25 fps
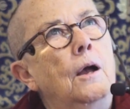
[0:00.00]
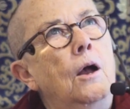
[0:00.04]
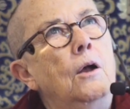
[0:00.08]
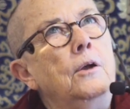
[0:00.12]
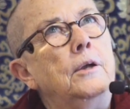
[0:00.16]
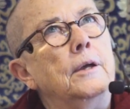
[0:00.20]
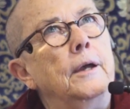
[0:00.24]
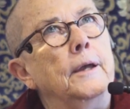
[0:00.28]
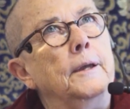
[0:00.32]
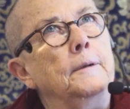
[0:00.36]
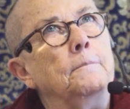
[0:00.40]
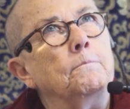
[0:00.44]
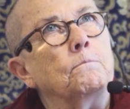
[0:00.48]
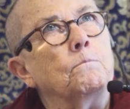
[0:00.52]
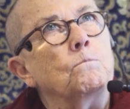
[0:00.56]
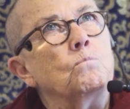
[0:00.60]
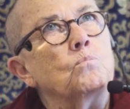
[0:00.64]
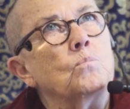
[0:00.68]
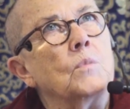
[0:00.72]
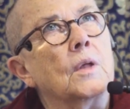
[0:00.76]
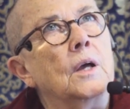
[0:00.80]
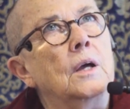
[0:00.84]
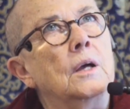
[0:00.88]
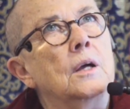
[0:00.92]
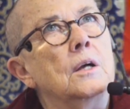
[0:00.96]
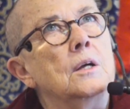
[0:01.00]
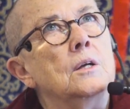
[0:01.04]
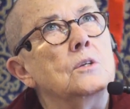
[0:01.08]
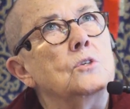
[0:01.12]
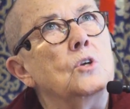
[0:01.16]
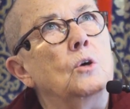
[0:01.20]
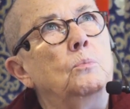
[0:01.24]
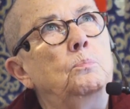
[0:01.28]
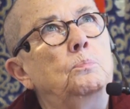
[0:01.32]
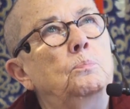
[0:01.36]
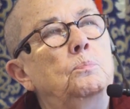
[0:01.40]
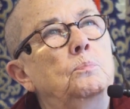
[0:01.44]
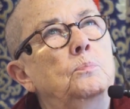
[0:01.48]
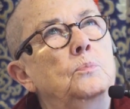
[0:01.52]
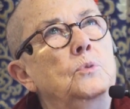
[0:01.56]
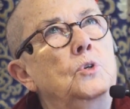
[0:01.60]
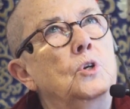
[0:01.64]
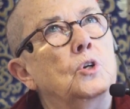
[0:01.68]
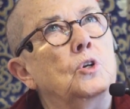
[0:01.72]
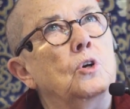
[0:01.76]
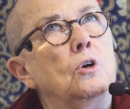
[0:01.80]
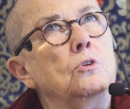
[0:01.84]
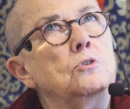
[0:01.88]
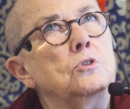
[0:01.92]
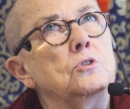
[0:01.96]
okay, so
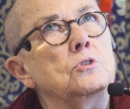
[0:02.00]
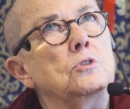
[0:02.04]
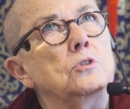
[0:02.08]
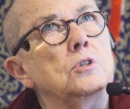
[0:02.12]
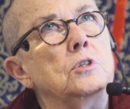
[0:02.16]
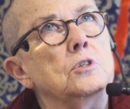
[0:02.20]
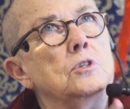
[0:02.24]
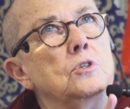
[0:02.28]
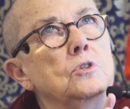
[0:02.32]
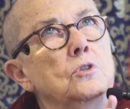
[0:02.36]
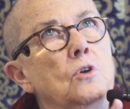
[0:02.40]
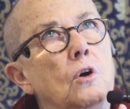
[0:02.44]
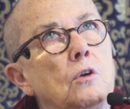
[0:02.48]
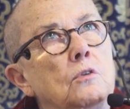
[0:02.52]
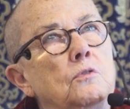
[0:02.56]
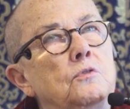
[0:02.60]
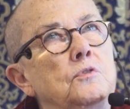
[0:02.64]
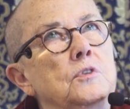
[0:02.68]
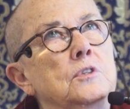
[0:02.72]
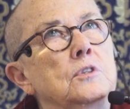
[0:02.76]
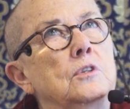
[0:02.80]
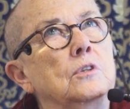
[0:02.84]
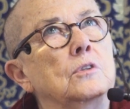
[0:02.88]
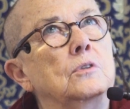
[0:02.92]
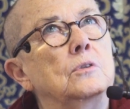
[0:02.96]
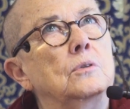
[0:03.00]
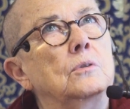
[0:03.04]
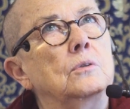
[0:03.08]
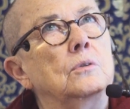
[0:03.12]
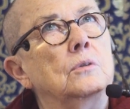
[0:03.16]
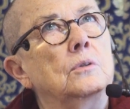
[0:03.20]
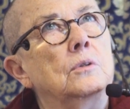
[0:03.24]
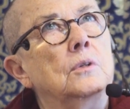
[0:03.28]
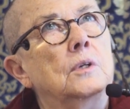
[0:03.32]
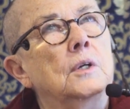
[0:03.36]
your consciousness is not physical,